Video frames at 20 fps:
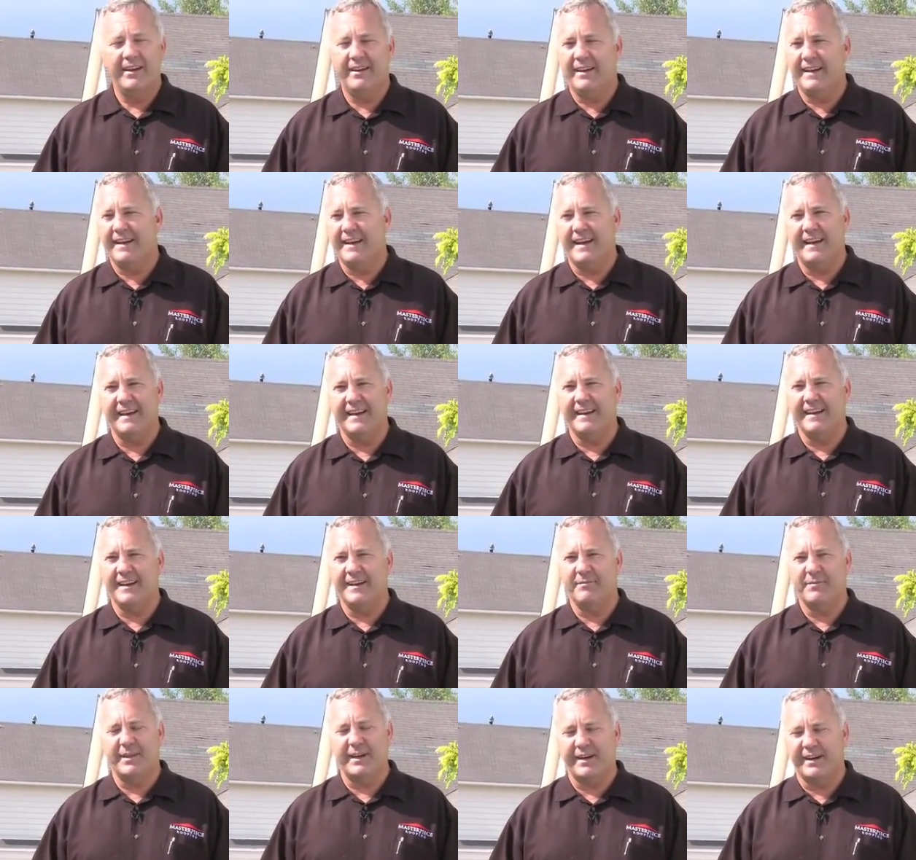And then I get
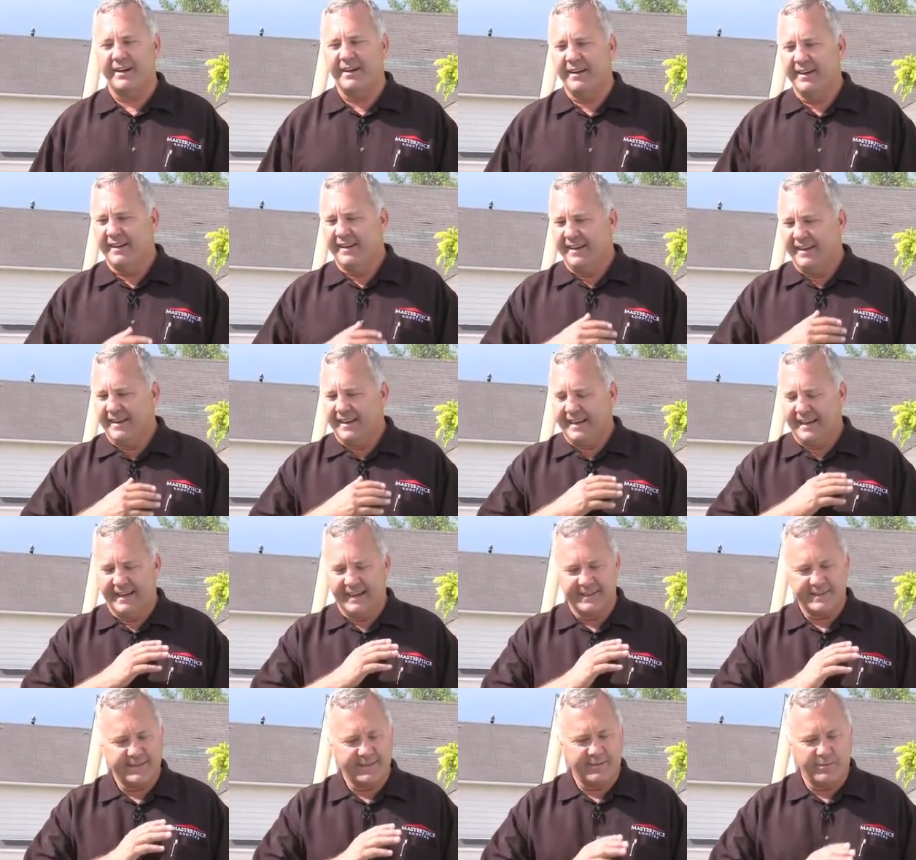up there and
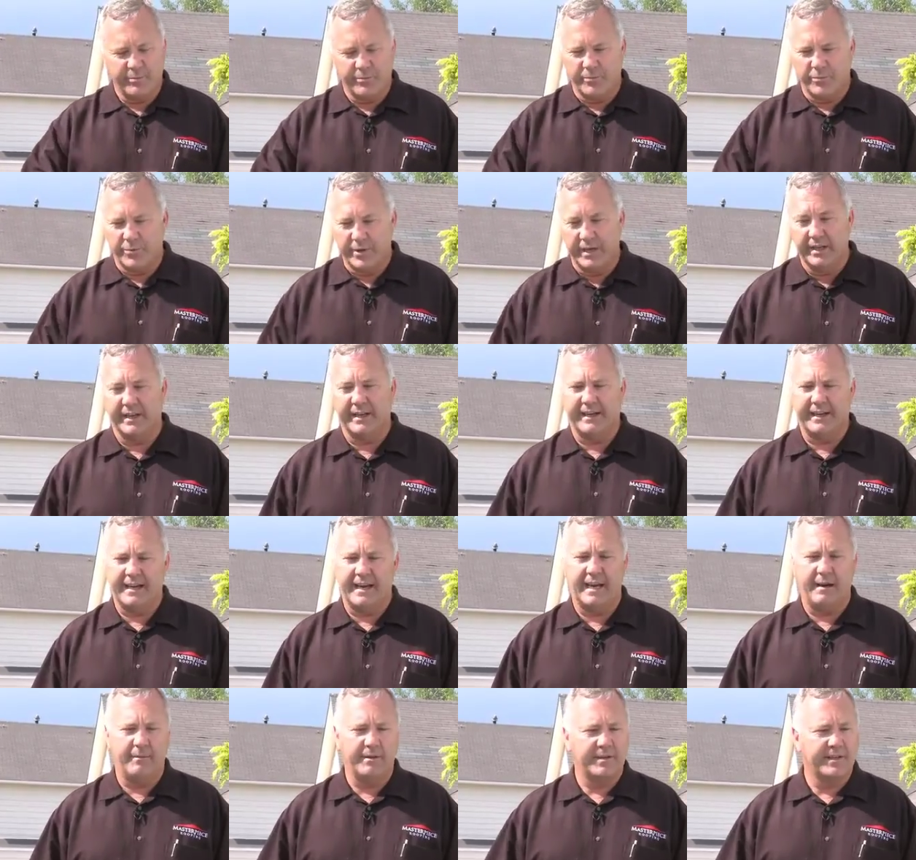it's really
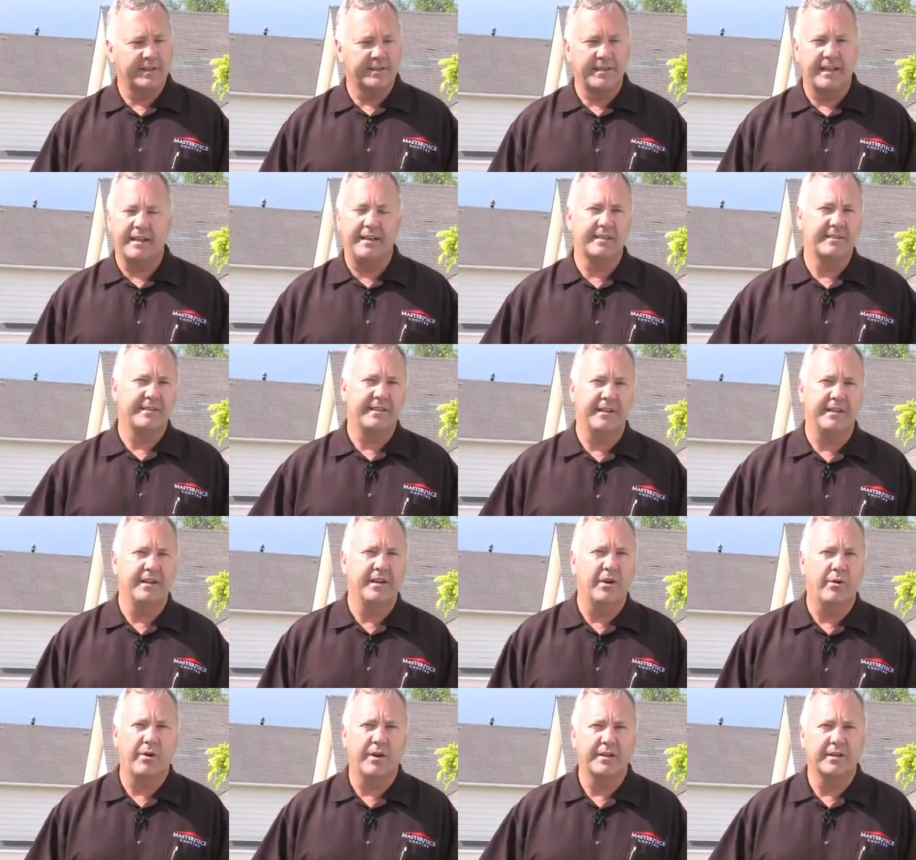damaged because they just didn't
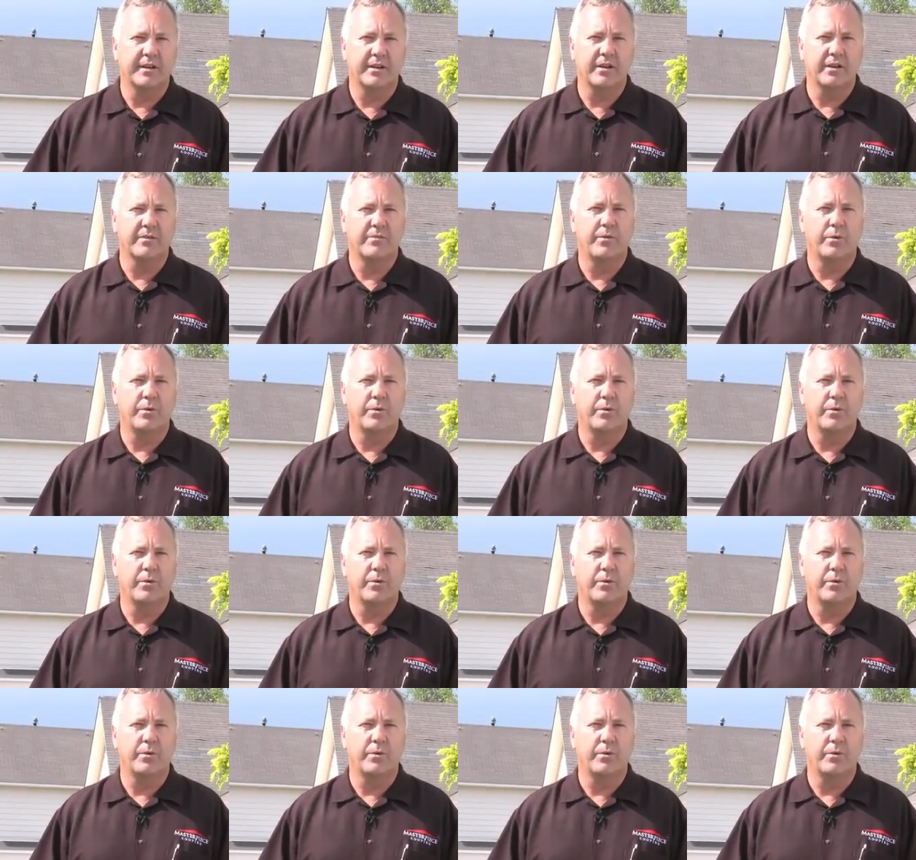know what to look